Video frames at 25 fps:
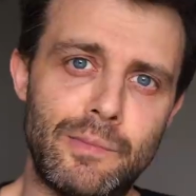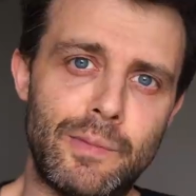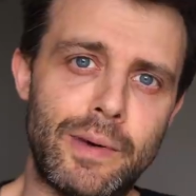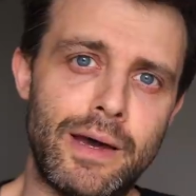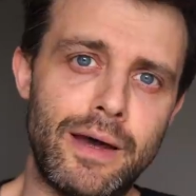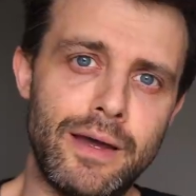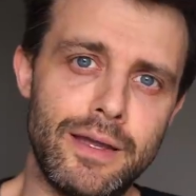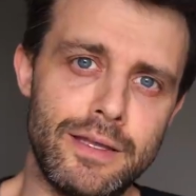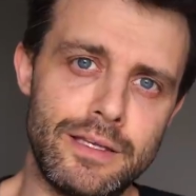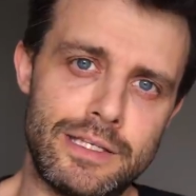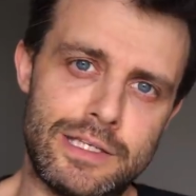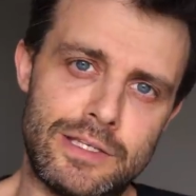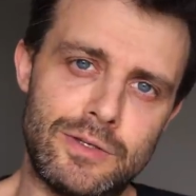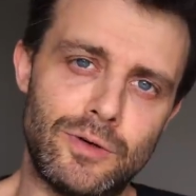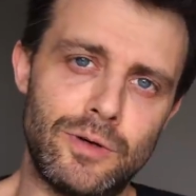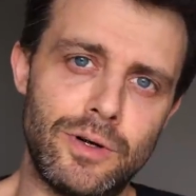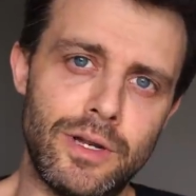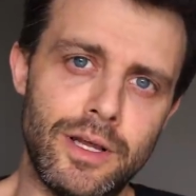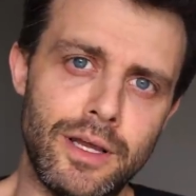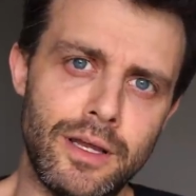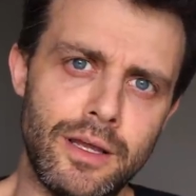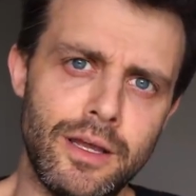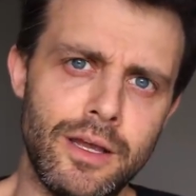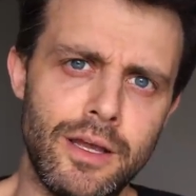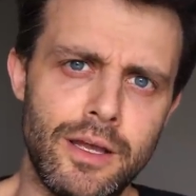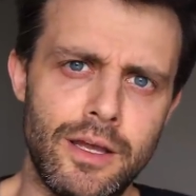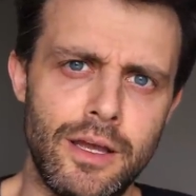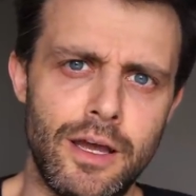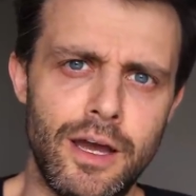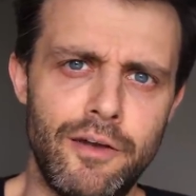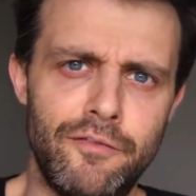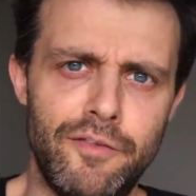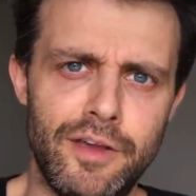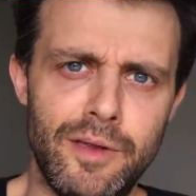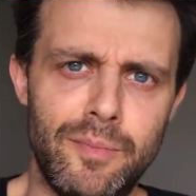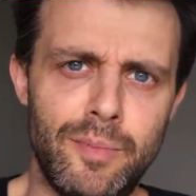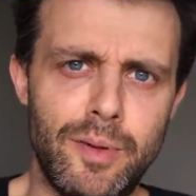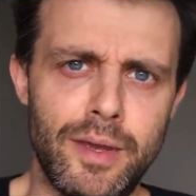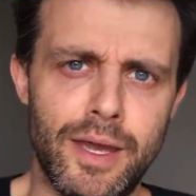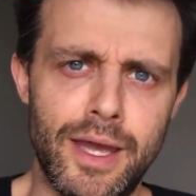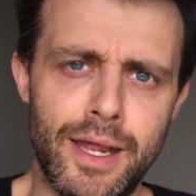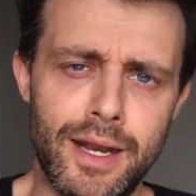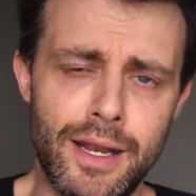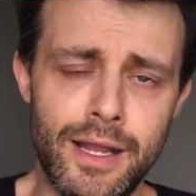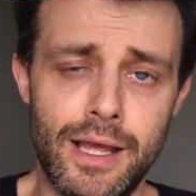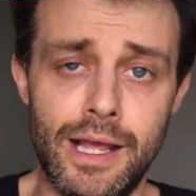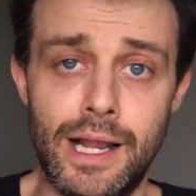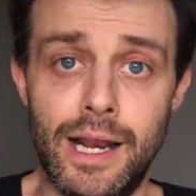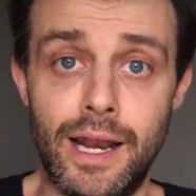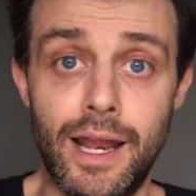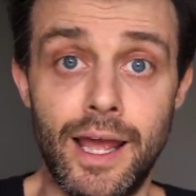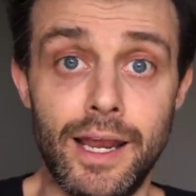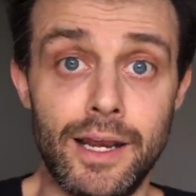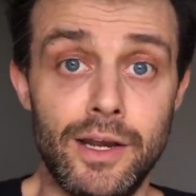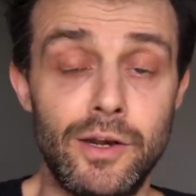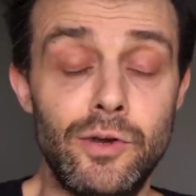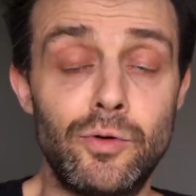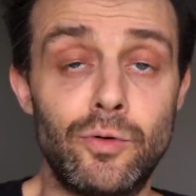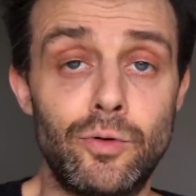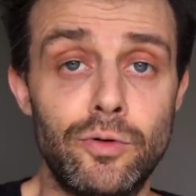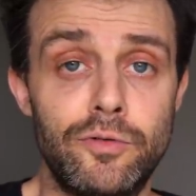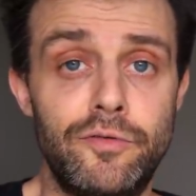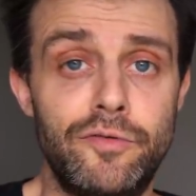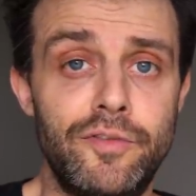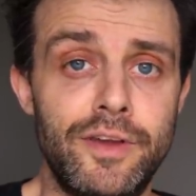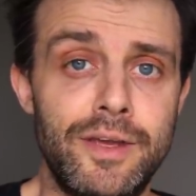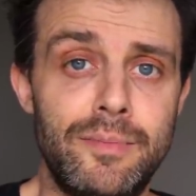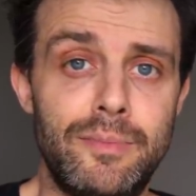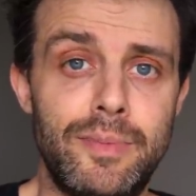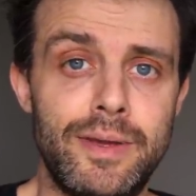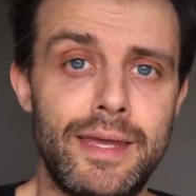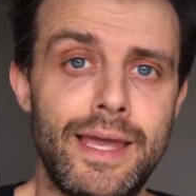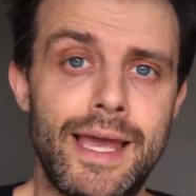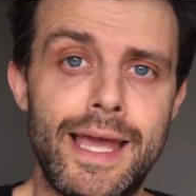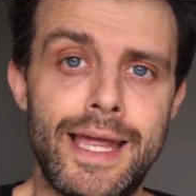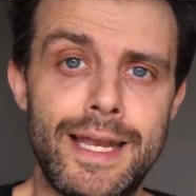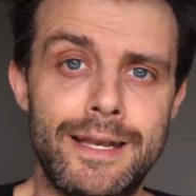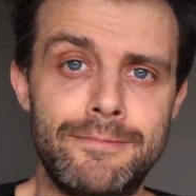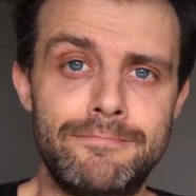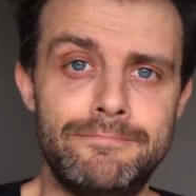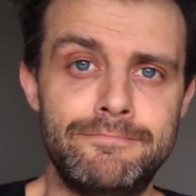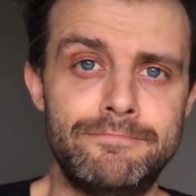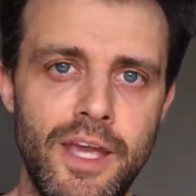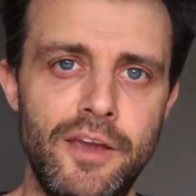about installing a VPN like NordVPN.